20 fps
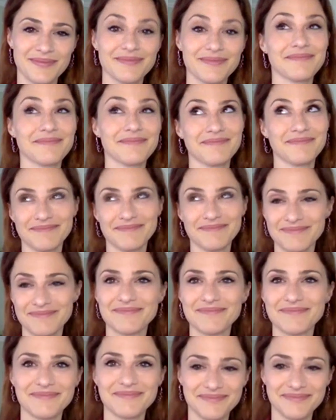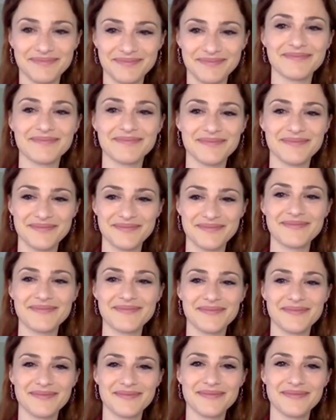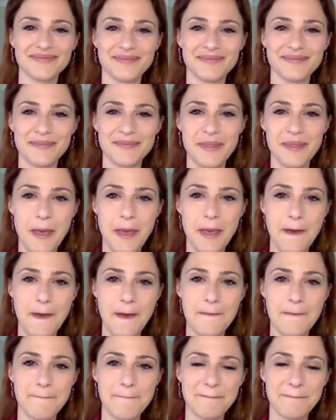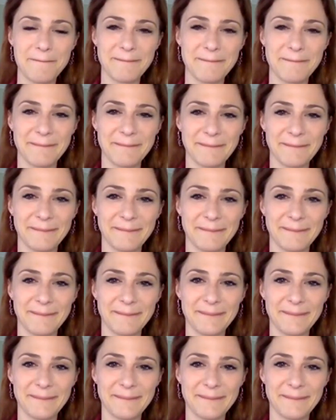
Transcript: (silent)